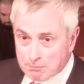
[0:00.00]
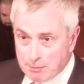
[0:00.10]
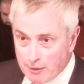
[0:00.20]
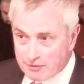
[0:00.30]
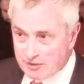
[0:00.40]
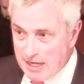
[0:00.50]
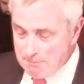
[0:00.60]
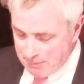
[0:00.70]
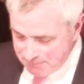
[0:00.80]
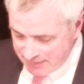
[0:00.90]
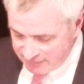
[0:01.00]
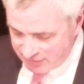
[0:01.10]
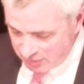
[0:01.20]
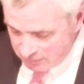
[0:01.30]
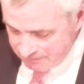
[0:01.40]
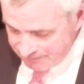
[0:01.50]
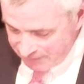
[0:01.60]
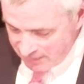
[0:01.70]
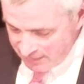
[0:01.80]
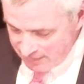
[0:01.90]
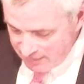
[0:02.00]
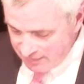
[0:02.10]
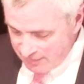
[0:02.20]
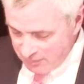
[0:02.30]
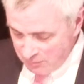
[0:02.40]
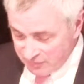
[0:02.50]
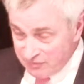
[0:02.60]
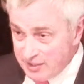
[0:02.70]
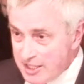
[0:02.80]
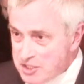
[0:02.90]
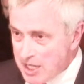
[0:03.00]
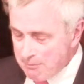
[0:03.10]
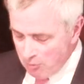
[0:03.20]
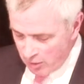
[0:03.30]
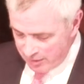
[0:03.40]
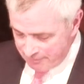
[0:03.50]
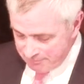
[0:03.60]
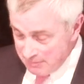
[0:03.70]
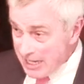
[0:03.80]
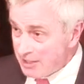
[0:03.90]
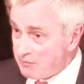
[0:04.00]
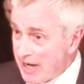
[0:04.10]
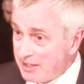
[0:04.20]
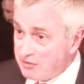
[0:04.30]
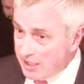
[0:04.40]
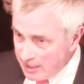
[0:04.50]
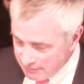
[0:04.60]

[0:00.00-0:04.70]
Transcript: person I bump into was TJ Morton, my advisee,